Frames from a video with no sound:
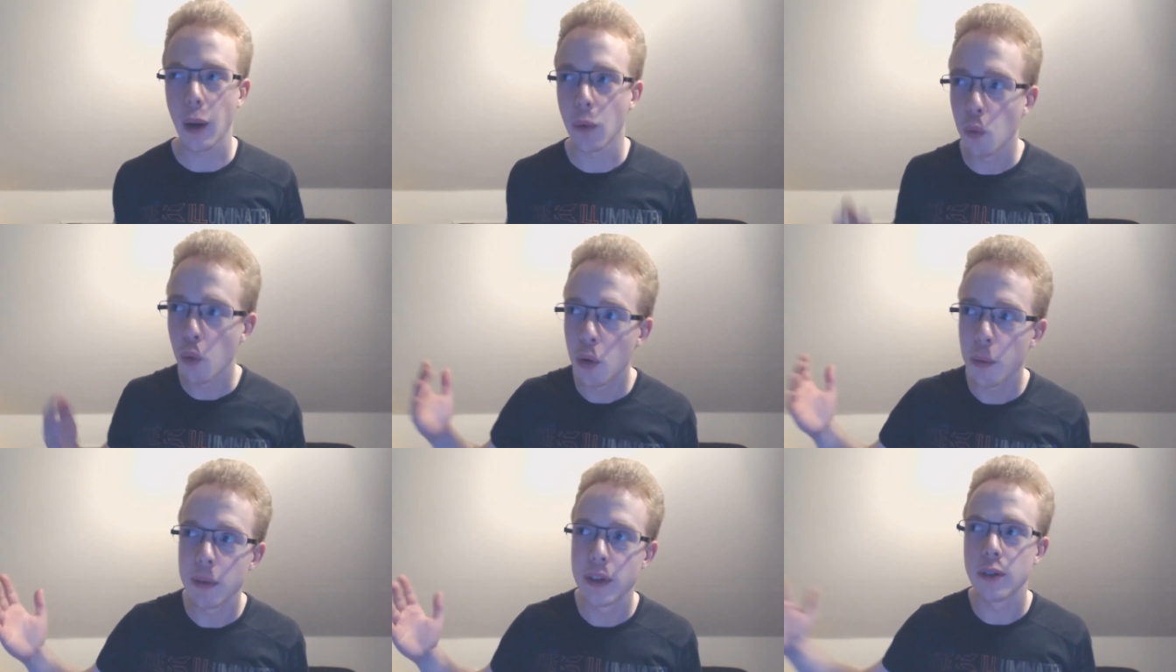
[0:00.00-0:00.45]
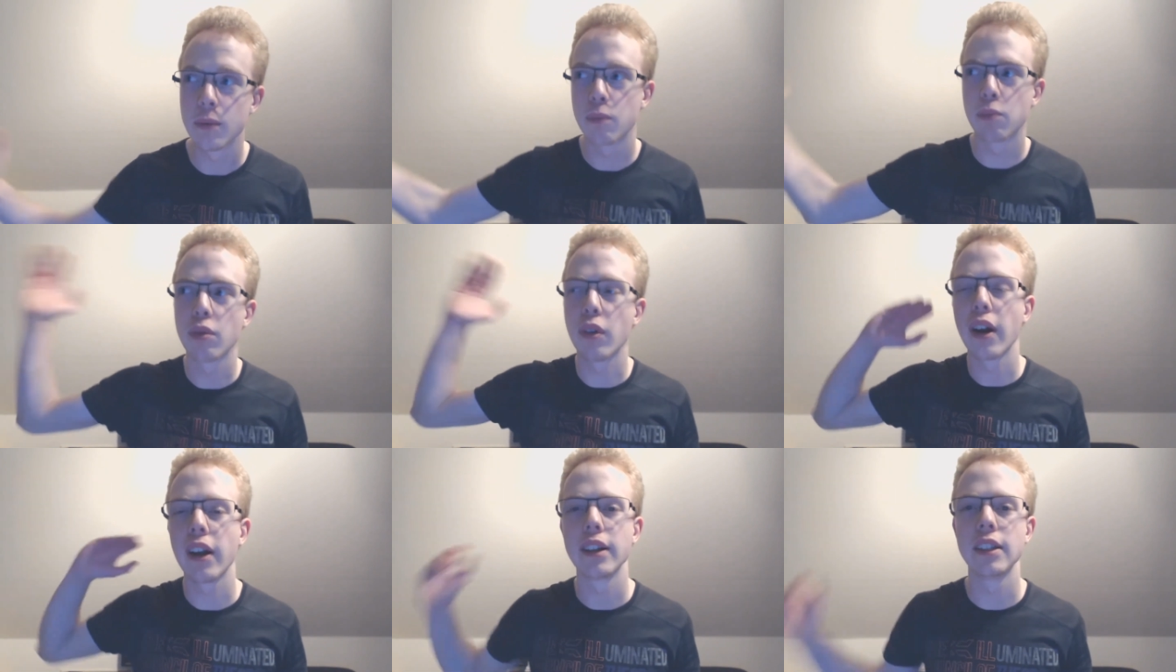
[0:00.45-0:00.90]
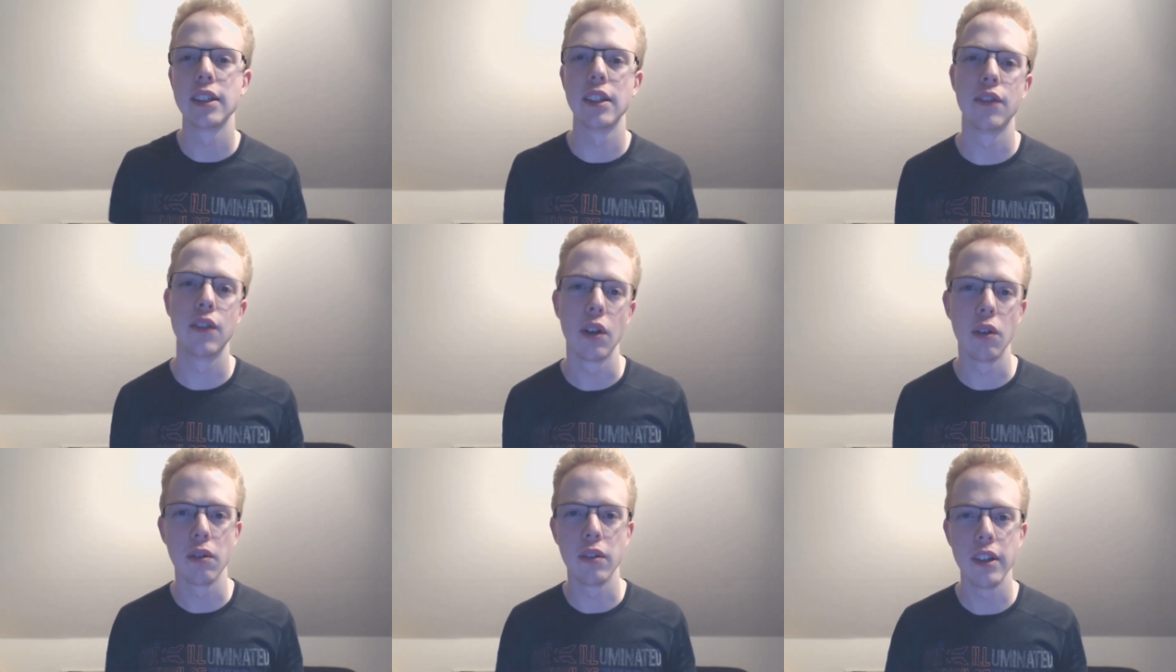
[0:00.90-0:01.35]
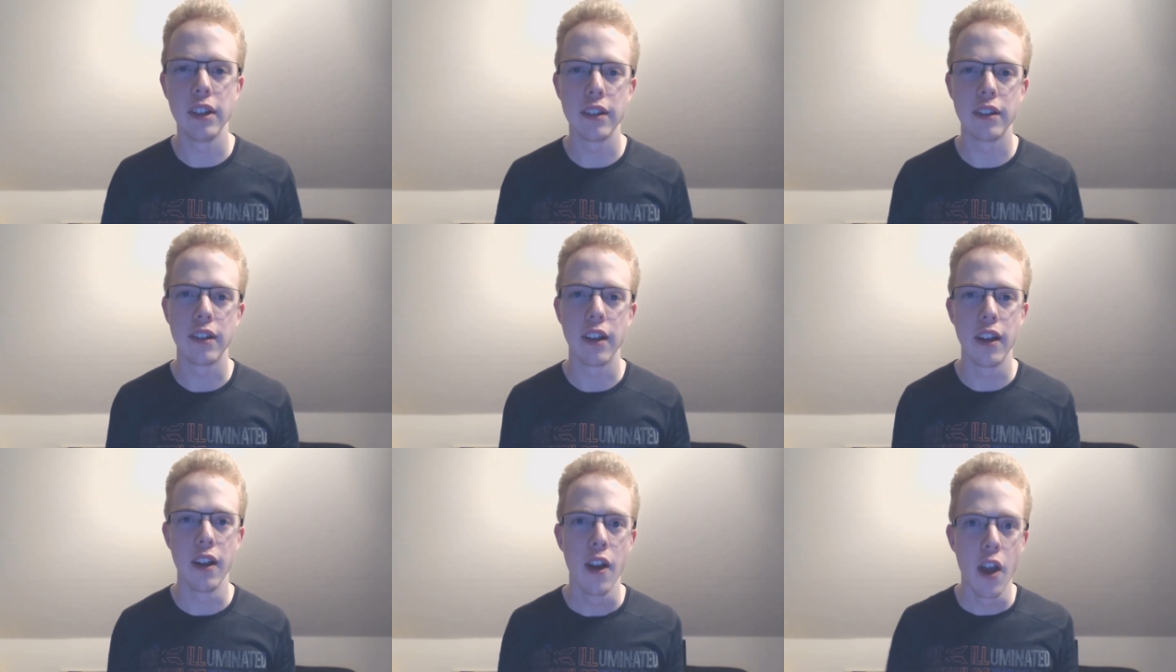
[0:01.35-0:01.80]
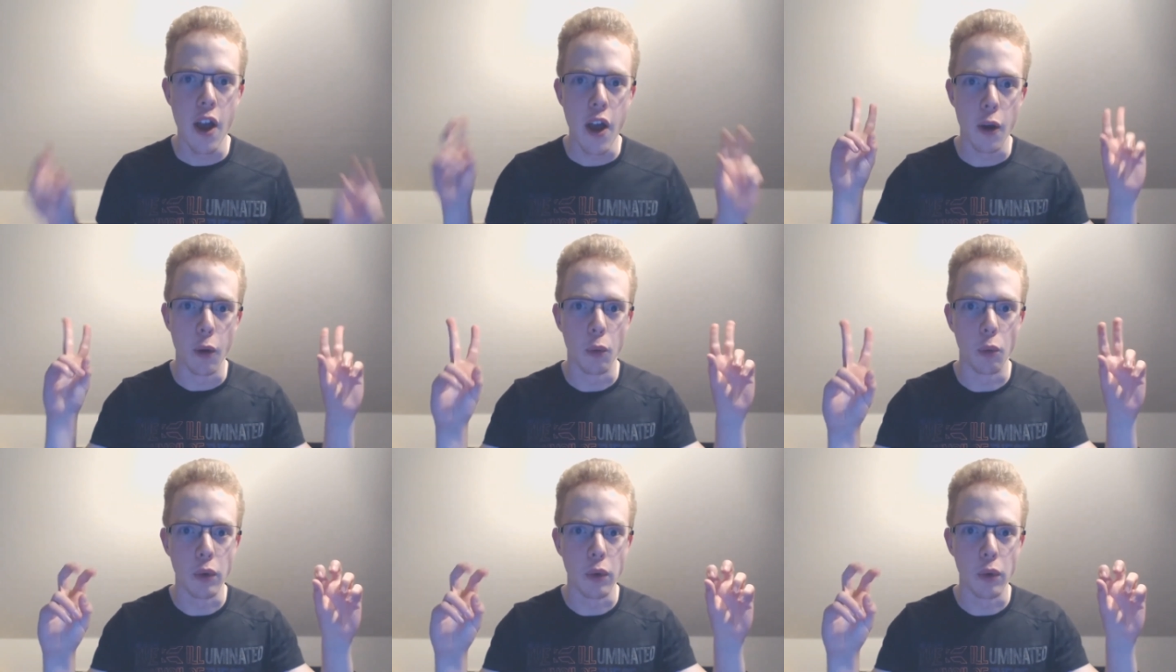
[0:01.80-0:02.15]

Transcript: And I wouldn't be surprised if they released the